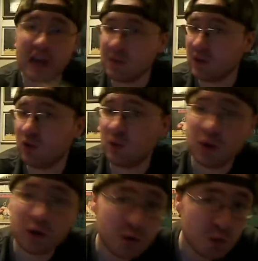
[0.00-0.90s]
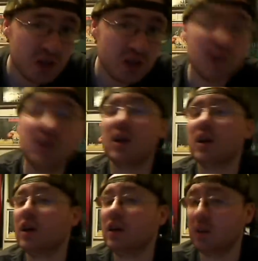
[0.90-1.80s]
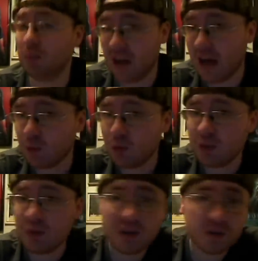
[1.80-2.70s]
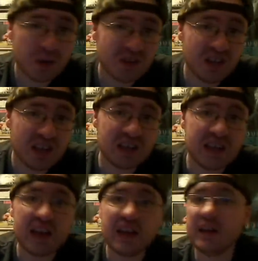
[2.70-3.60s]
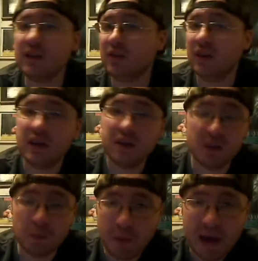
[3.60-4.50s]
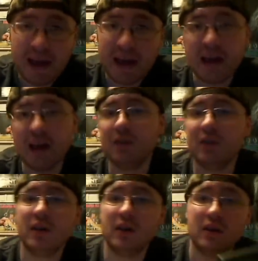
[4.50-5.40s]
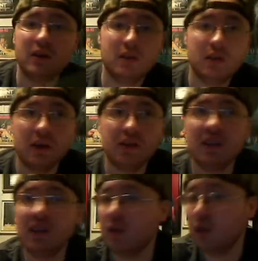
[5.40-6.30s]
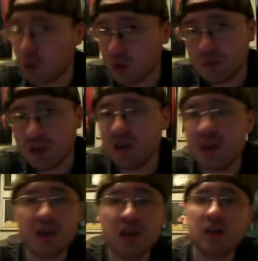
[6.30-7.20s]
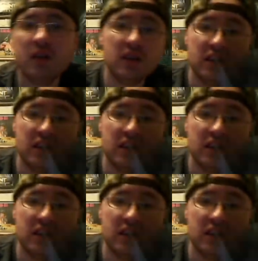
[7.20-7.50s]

Nightmare on Elm Street Part 3, the Blob remake from 1988, The Mask. I think he did The Scorpion King.